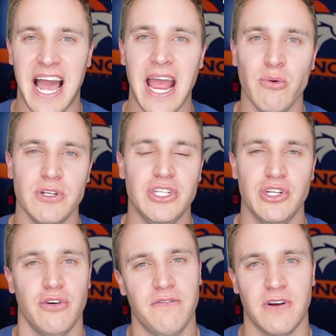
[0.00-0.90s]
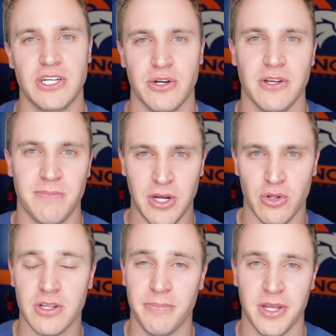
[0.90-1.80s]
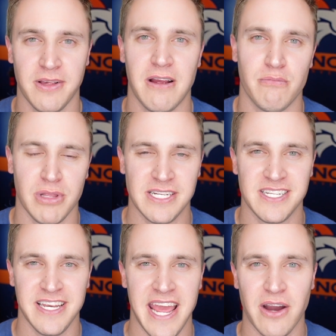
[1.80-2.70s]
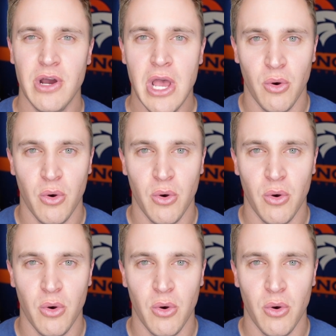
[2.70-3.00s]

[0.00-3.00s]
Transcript: I was so frustrated with my old computer that I'm replacing now